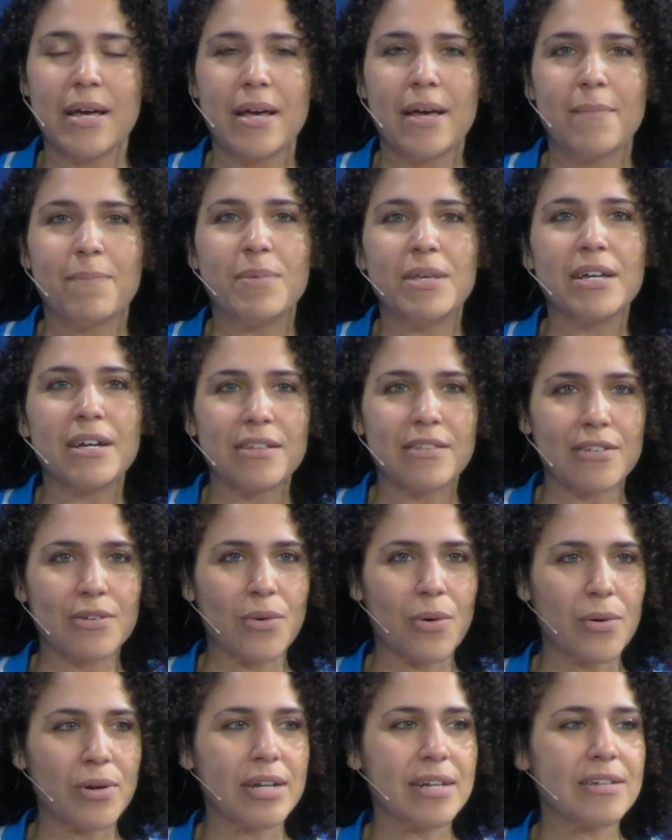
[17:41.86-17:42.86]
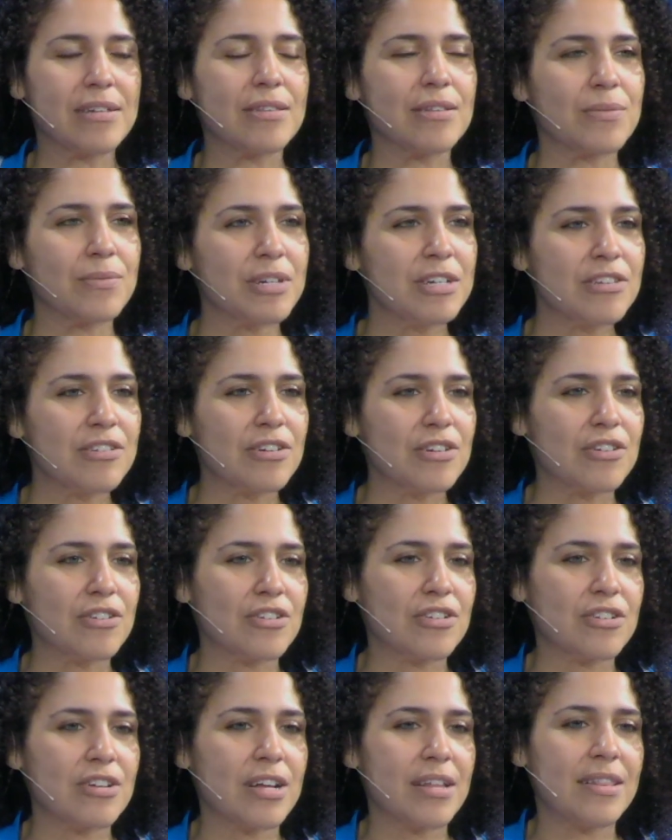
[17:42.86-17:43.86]
because according to the
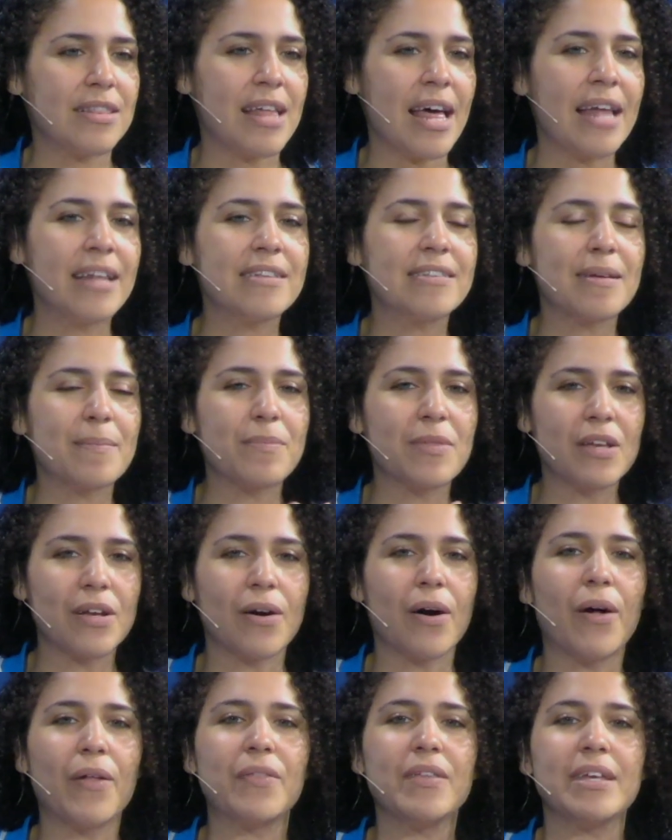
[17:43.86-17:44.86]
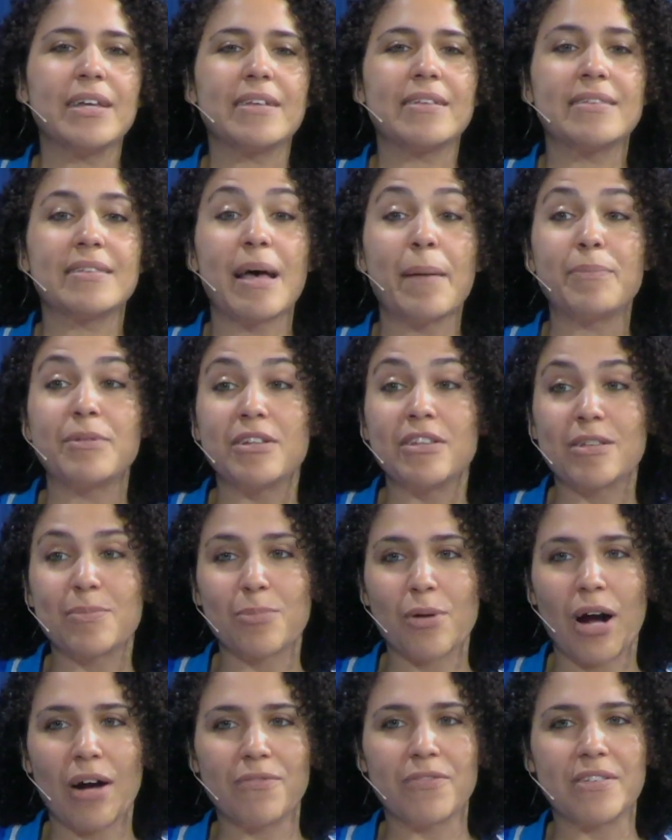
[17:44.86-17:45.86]
research, then something called the acceptance
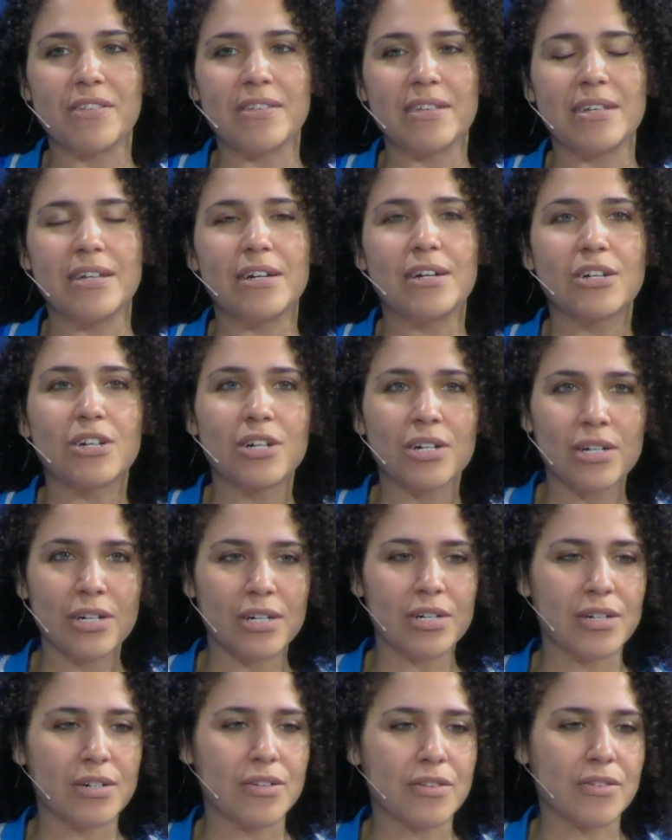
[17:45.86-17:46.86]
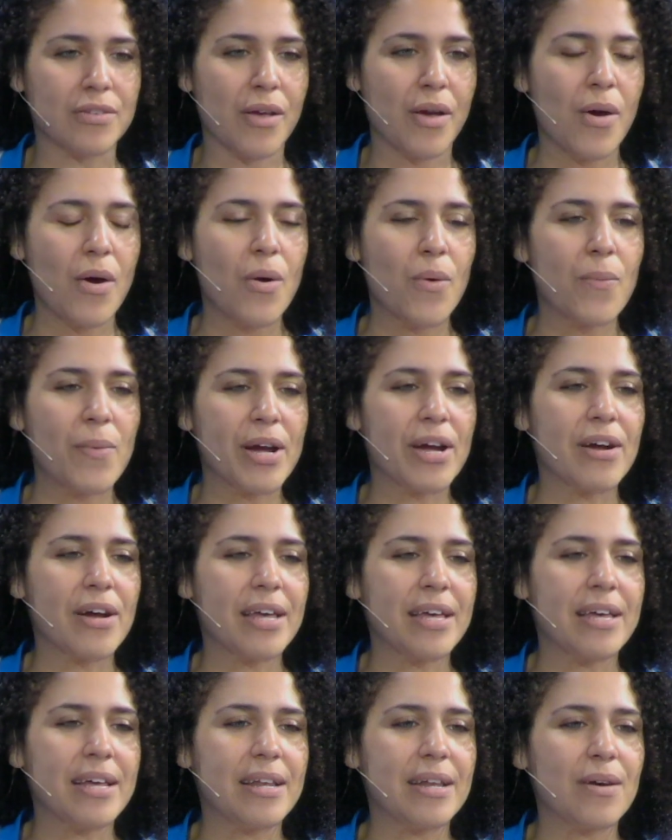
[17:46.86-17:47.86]
prophecy occurs,
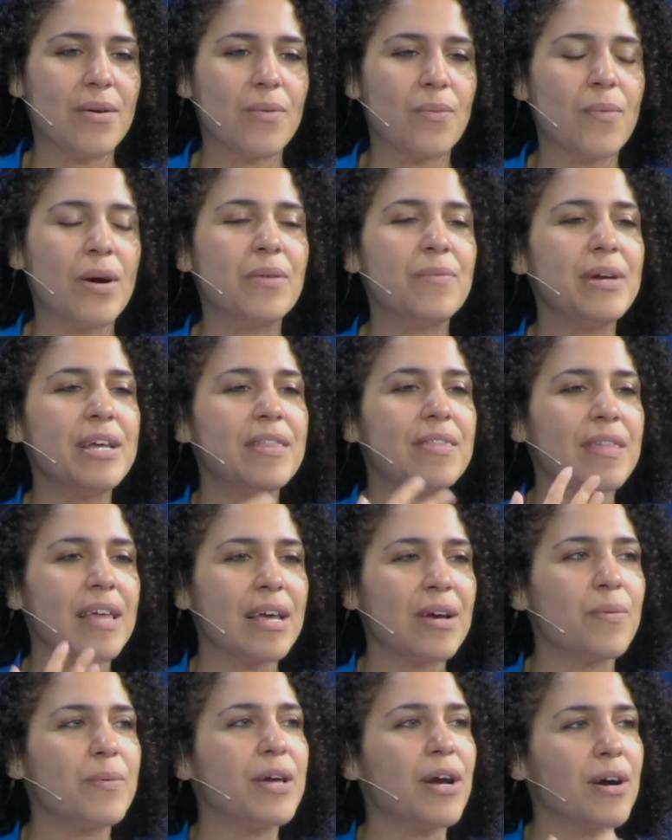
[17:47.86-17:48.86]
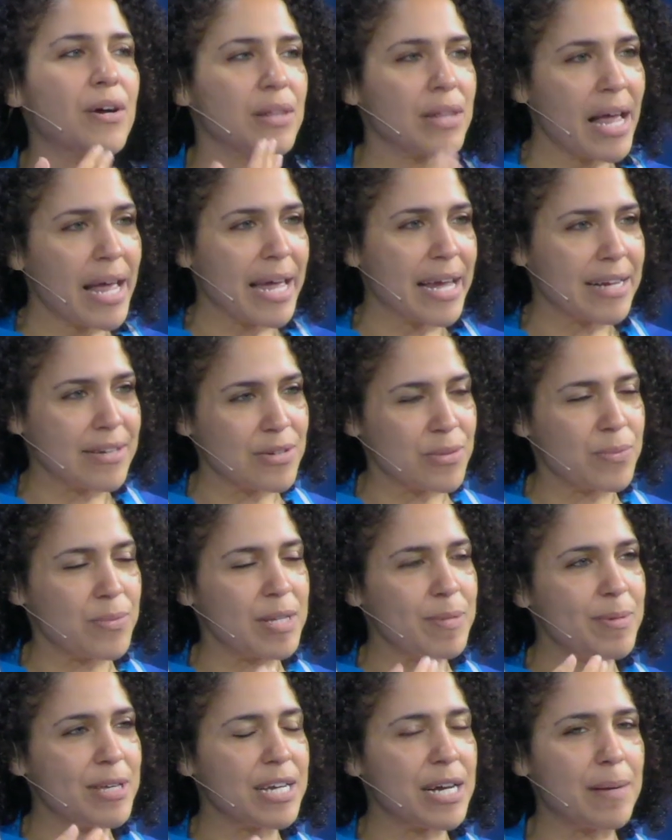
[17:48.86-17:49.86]
wherein when we think we are liked,
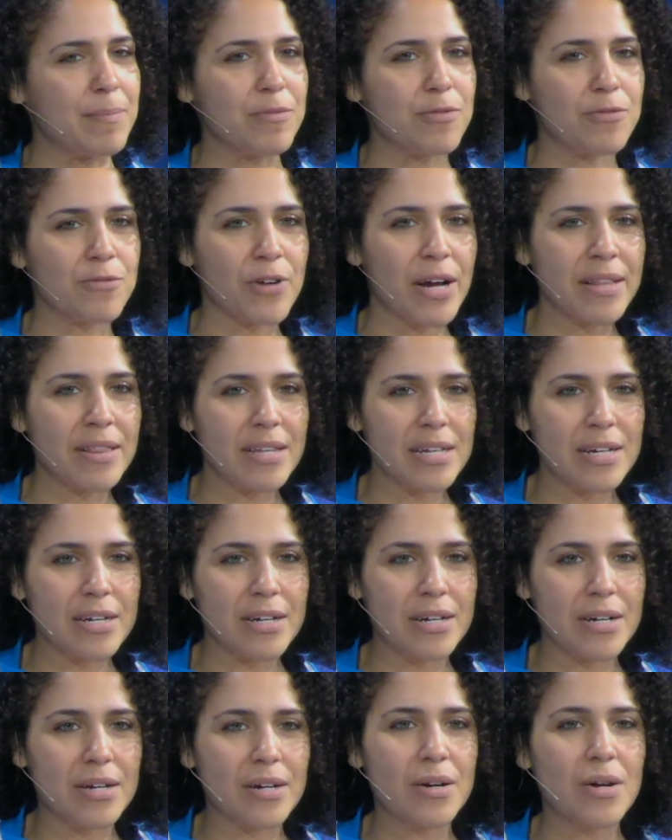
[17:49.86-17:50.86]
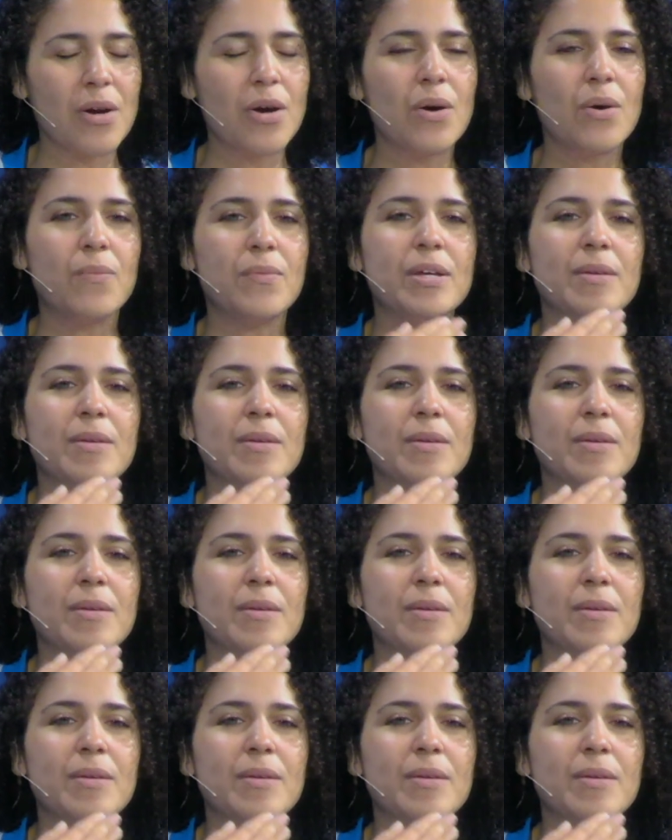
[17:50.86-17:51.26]
we become friendlier, we